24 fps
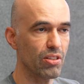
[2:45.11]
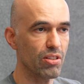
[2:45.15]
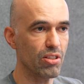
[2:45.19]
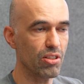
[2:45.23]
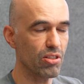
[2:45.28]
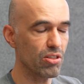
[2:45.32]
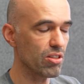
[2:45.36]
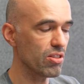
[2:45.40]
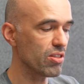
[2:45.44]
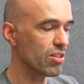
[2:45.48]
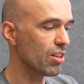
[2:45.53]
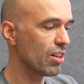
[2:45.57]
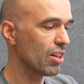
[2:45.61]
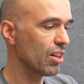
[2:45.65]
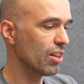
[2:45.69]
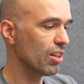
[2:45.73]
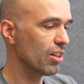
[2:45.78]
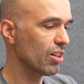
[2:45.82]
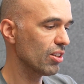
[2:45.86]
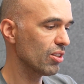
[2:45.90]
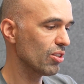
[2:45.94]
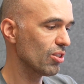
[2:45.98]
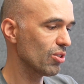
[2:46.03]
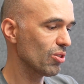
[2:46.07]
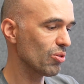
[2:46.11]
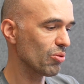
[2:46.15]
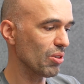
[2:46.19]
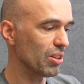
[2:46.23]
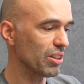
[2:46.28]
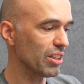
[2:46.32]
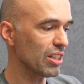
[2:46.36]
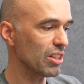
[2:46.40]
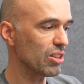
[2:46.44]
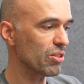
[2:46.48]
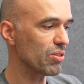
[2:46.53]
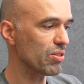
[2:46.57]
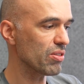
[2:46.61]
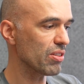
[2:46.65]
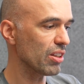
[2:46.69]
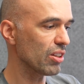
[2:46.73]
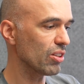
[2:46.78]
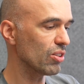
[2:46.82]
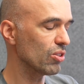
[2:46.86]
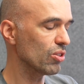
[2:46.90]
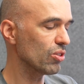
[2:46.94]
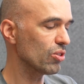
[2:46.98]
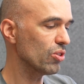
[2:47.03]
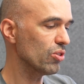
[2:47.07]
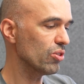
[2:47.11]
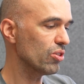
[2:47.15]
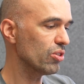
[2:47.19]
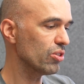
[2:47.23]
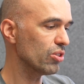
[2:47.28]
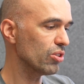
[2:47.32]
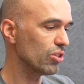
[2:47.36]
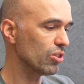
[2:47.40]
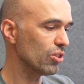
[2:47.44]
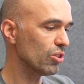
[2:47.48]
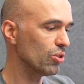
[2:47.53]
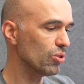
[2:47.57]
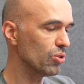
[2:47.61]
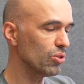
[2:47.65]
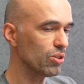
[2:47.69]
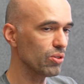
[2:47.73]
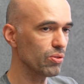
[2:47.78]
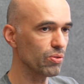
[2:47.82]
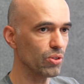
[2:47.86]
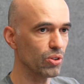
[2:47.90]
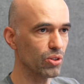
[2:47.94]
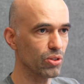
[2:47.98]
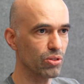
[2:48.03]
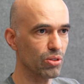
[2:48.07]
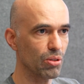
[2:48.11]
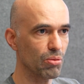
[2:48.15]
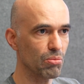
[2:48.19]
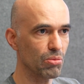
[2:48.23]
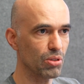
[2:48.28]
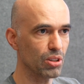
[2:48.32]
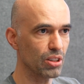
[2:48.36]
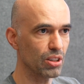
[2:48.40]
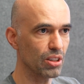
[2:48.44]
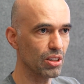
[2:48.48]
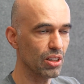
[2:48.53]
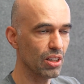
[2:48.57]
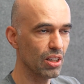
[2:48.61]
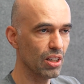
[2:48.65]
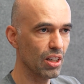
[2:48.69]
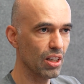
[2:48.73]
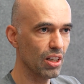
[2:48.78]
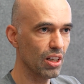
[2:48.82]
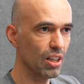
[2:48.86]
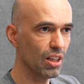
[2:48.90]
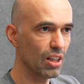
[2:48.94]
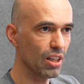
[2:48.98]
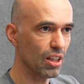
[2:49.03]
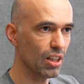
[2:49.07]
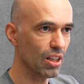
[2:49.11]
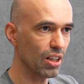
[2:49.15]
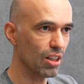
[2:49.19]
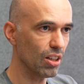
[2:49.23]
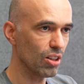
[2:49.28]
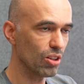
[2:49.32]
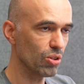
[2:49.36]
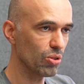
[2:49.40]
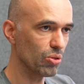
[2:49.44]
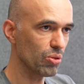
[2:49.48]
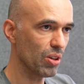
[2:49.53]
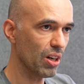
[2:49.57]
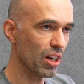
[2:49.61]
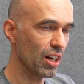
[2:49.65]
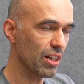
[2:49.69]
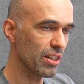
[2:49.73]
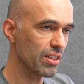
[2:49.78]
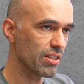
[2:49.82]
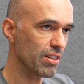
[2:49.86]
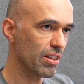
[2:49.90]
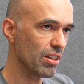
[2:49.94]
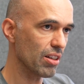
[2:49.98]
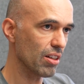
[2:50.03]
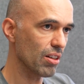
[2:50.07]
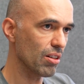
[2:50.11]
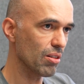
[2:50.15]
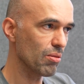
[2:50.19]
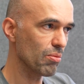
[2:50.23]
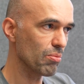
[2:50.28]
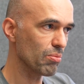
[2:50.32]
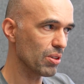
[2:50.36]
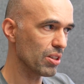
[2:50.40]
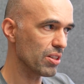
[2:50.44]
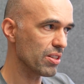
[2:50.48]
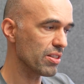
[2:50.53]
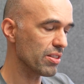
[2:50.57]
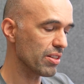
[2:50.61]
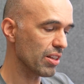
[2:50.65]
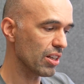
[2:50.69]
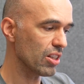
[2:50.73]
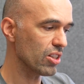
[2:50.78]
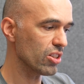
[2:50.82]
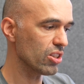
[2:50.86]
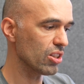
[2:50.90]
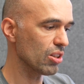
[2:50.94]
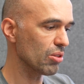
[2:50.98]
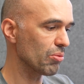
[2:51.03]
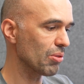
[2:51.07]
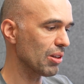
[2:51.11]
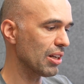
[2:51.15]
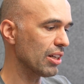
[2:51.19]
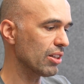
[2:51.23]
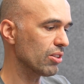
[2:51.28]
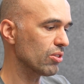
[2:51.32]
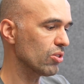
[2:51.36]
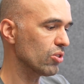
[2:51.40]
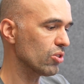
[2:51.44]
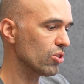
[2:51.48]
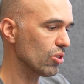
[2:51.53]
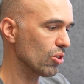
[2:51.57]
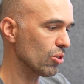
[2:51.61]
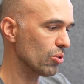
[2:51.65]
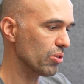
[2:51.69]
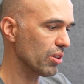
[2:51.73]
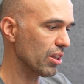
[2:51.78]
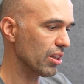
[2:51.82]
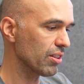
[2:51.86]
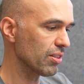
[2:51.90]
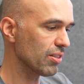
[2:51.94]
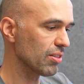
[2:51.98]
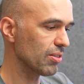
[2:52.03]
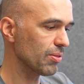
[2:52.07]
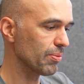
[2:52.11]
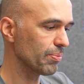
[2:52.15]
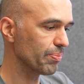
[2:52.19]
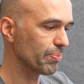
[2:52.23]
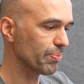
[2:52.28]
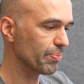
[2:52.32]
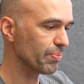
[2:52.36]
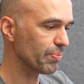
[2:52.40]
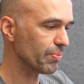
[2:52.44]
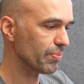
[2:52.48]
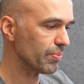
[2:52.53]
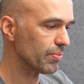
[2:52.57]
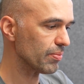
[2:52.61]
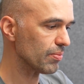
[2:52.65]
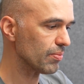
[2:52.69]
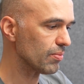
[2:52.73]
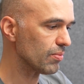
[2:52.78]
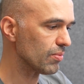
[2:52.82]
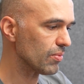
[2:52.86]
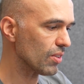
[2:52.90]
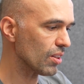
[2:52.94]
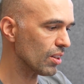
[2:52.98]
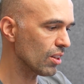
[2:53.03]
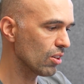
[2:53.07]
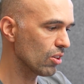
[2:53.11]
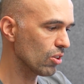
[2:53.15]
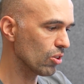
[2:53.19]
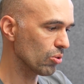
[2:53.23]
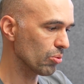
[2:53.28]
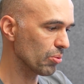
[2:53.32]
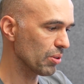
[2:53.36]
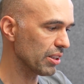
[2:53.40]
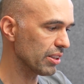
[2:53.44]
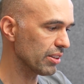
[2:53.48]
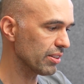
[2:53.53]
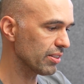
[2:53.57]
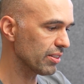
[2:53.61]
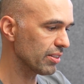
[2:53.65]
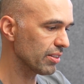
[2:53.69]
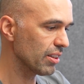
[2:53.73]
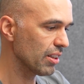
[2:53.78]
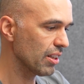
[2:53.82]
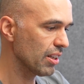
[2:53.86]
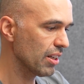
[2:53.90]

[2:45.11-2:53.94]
So it's quite interesting or good to use for somebody who has a presentation. I would like to show that always.